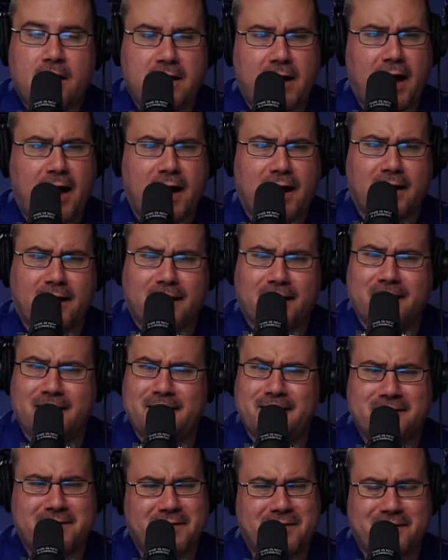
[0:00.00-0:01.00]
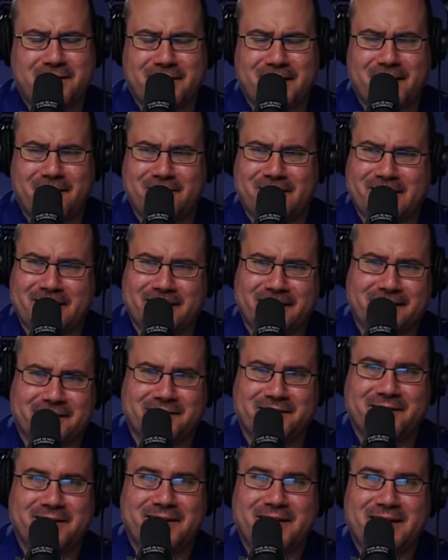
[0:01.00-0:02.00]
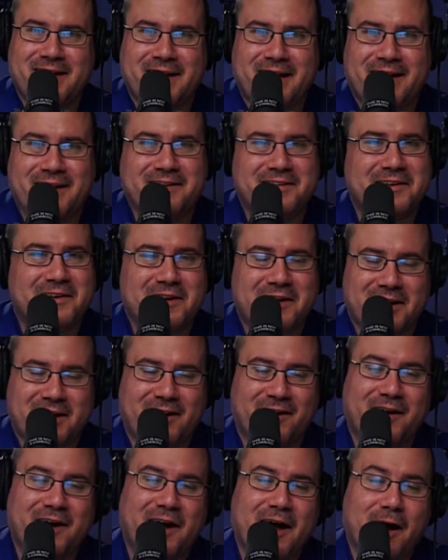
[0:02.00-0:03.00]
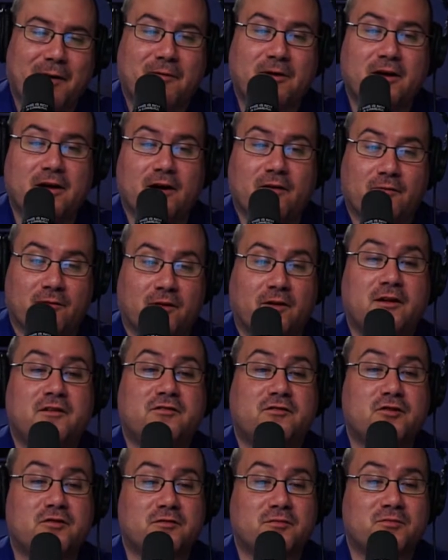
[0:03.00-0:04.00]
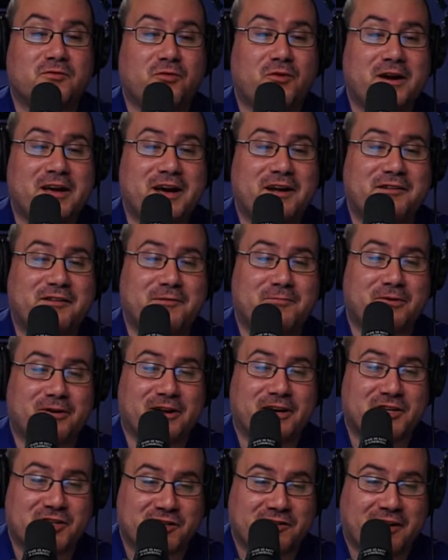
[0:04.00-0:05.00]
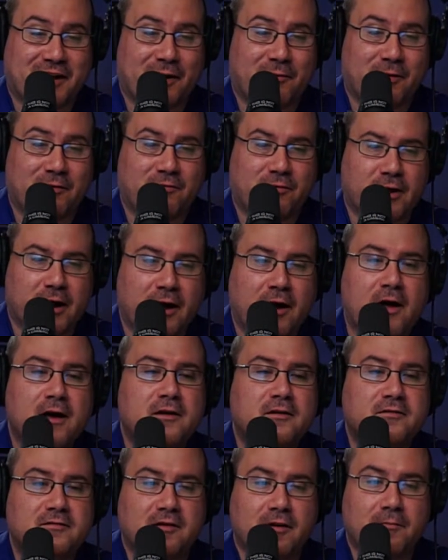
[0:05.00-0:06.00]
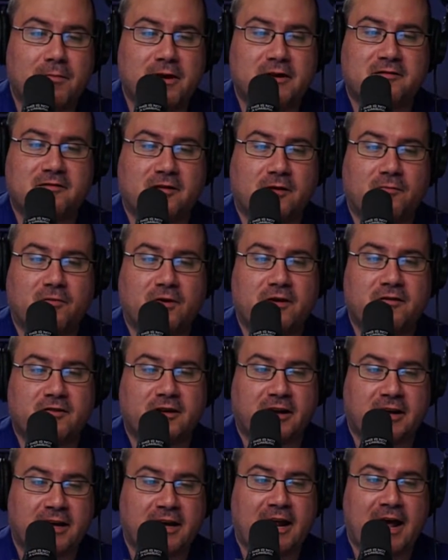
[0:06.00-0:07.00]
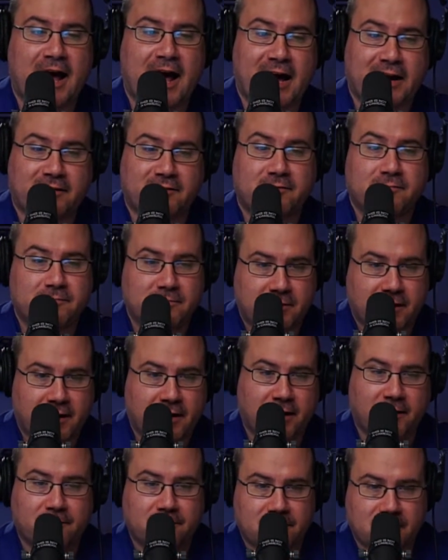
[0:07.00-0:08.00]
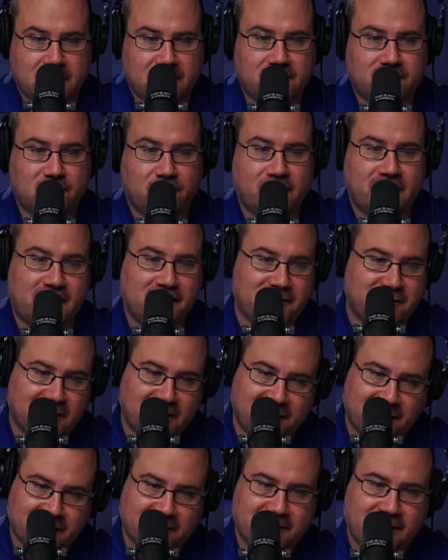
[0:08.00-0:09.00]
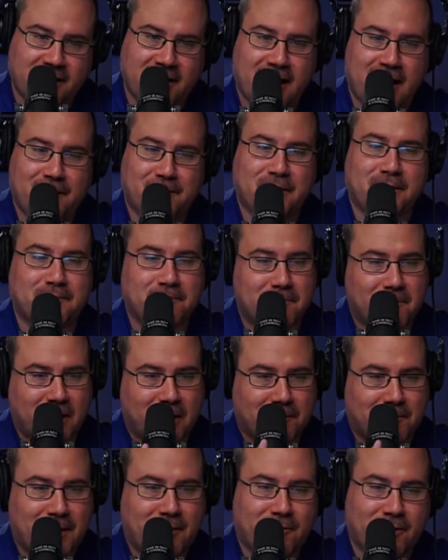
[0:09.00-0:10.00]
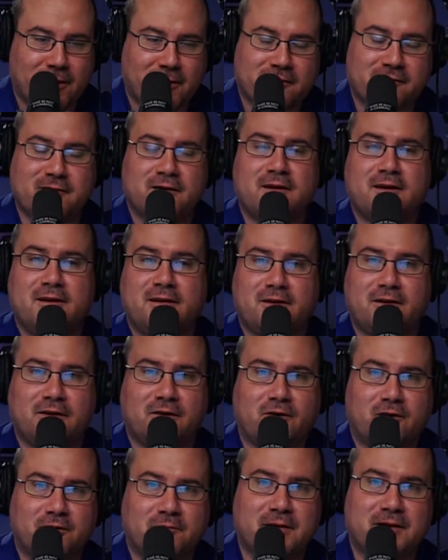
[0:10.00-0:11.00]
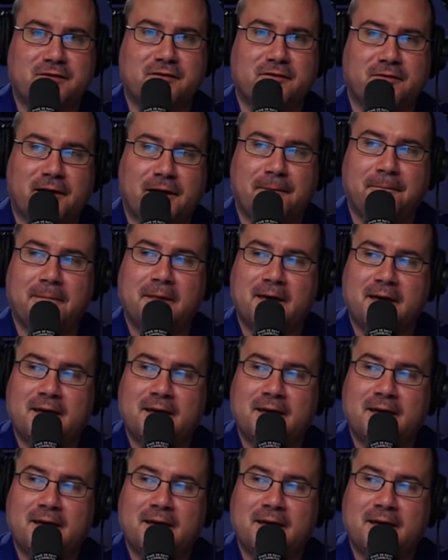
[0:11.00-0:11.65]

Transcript: Yeah. I mean, and here, I'm going to, let's do some twenty eighteen predictions. I got one for you. Somebody somewhere is going to get hacked. There you go. That's twenty eighteen. It's going to happen. Mark my words. You can hold me to that.